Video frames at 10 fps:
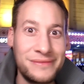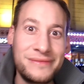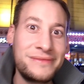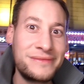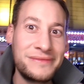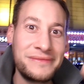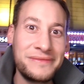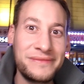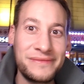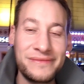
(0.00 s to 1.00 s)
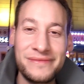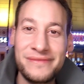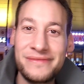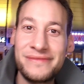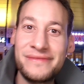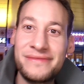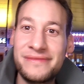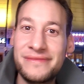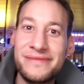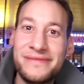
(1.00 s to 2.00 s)

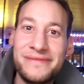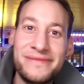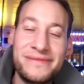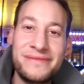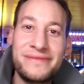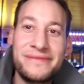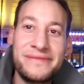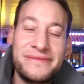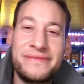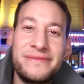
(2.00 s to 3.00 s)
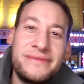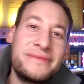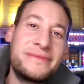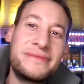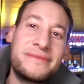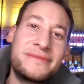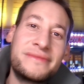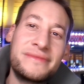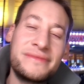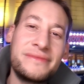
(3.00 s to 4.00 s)

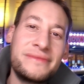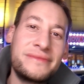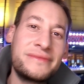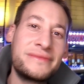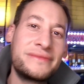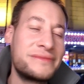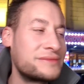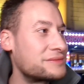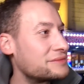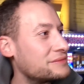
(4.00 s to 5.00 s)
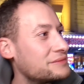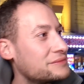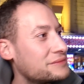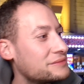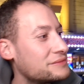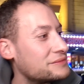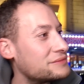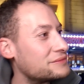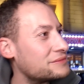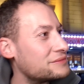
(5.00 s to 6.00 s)
The person shown says nothing.